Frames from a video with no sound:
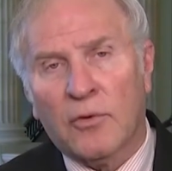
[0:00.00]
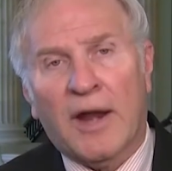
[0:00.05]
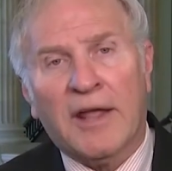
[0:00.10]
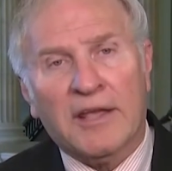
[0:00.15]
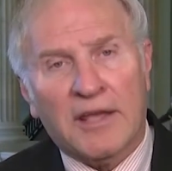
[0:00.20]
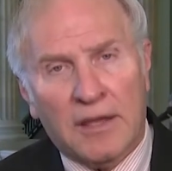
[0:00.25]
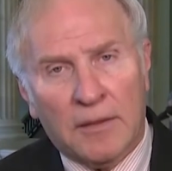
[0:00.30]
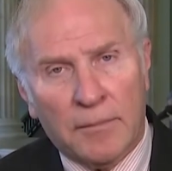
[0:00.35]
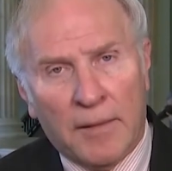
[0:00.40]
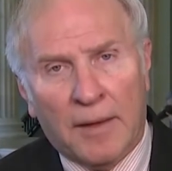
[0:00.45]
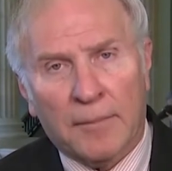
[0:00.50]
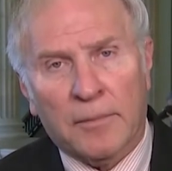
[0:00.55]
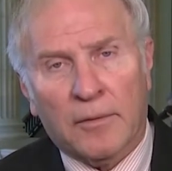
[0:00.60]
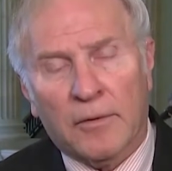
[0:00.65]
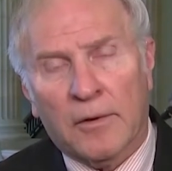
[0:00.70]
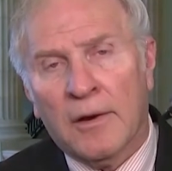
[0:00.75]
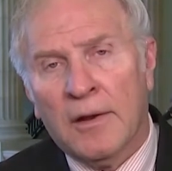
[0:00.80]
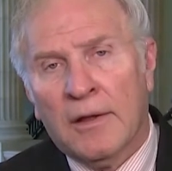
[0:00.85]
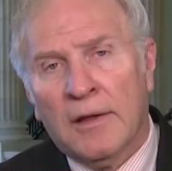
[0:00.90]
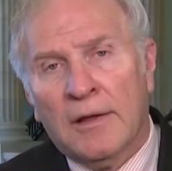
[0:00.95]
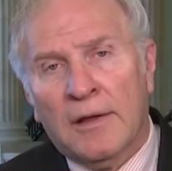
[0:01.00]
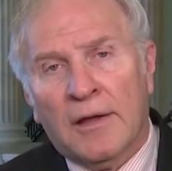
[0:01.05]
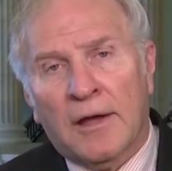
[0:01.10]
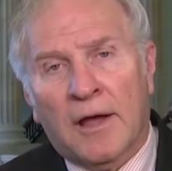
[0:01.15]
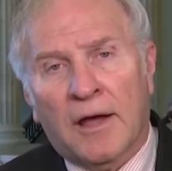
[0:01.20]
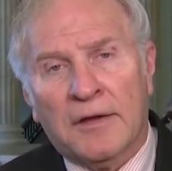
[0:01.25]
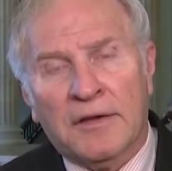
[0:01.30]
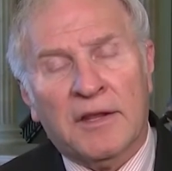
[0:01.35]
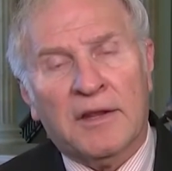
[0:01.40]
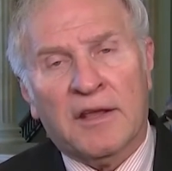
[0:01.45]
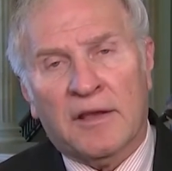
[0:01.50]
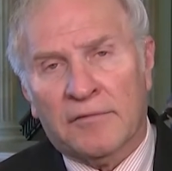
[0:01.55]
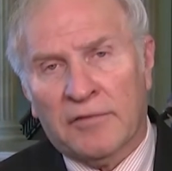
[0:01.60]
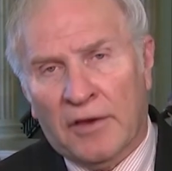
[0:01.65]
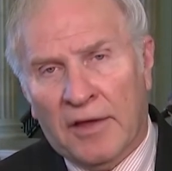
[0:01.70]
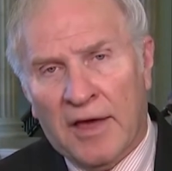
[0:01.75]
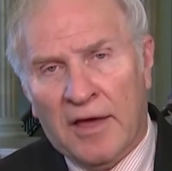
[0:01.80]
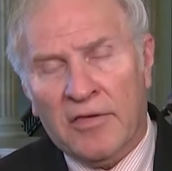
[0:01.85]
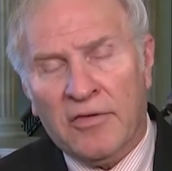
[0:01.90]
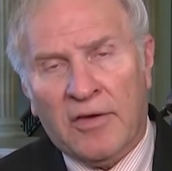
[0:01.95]
ranking member, Nydia
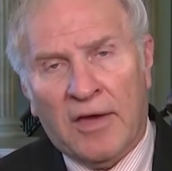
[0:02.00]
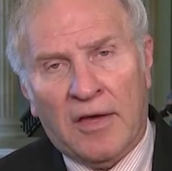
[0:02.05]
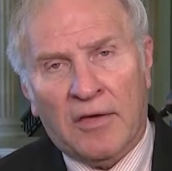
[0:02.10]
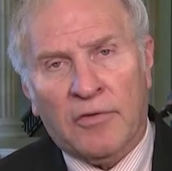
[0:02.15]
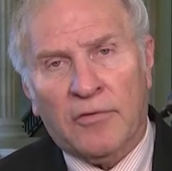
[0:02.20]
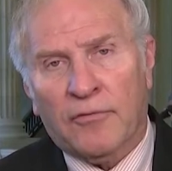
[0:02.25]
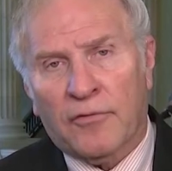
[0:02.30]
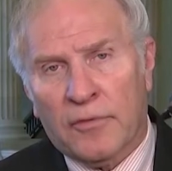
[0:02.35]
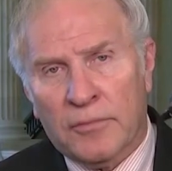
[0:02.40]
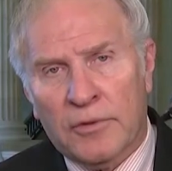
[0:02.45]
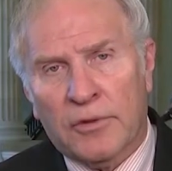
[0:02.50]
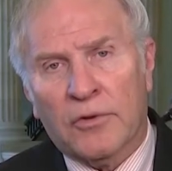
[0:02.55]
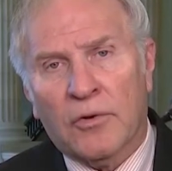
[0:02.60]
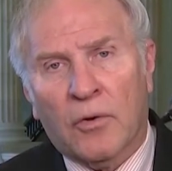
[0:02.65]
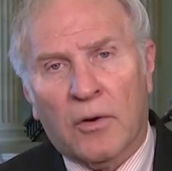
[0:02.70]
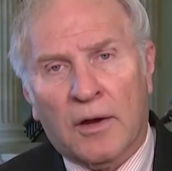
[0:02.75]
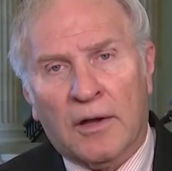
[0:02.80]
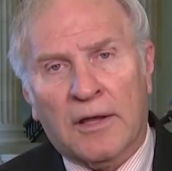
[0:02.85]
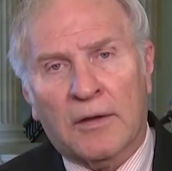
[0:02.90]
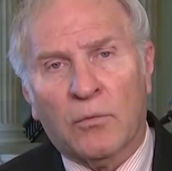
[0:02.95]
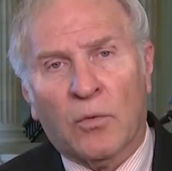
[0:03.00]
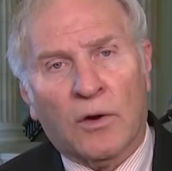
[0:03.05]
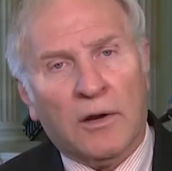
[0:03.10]
Velázquez from New York.